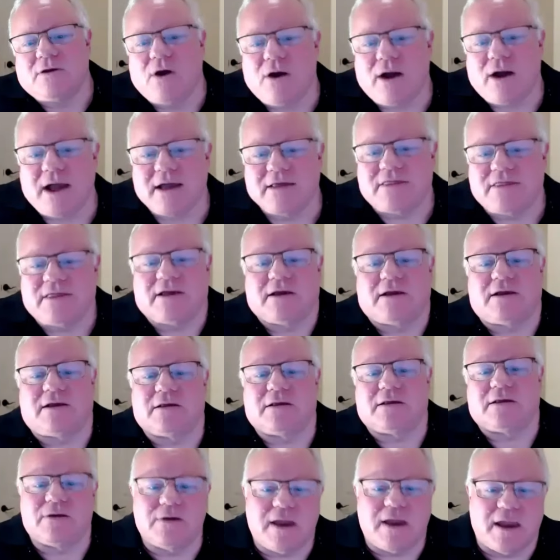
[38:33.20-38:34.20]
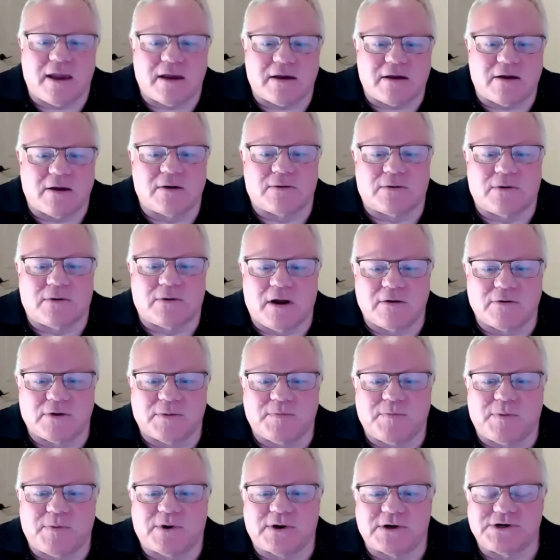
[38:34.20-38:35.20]
know, I think you can't go wrong
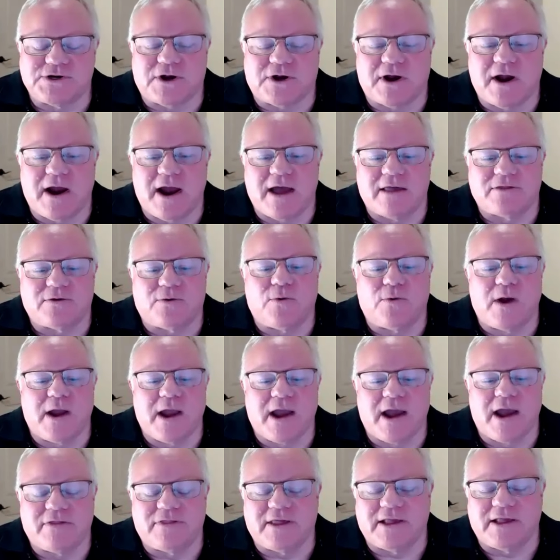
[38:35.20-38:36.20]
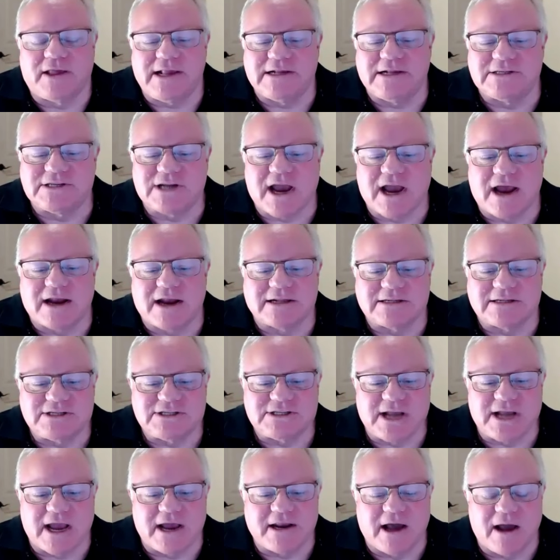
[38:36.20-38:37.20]
with Berkshire Hathaway. I think he's got it
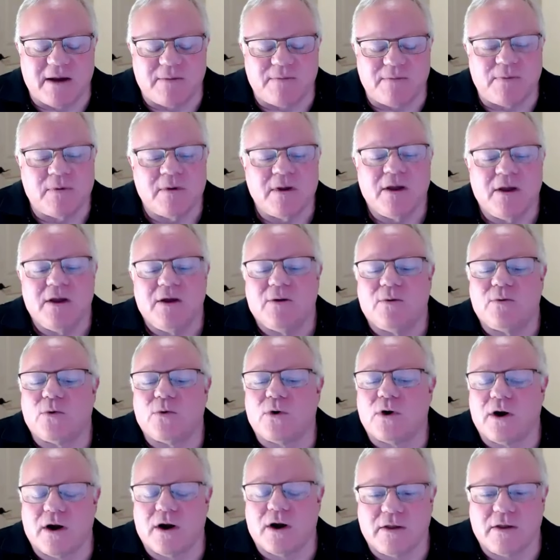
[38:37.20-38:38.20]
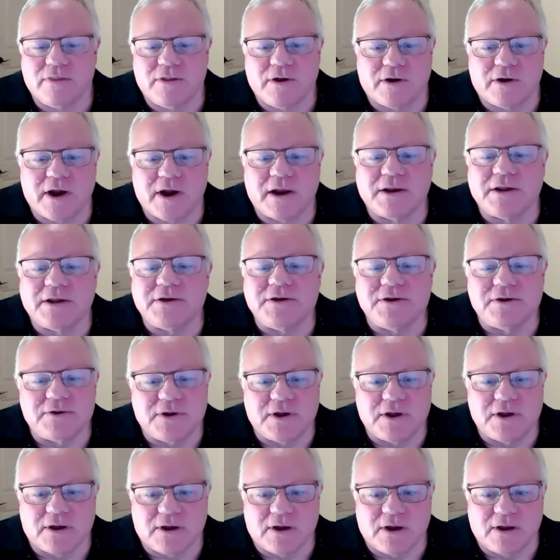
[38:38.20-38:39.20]
set up where they're going to do
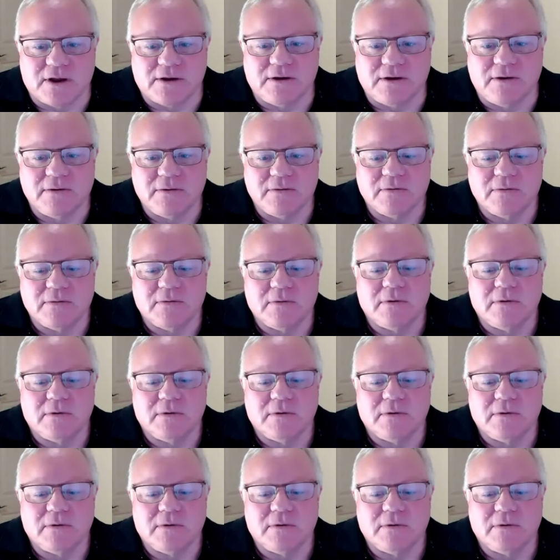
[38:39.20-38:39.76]
good.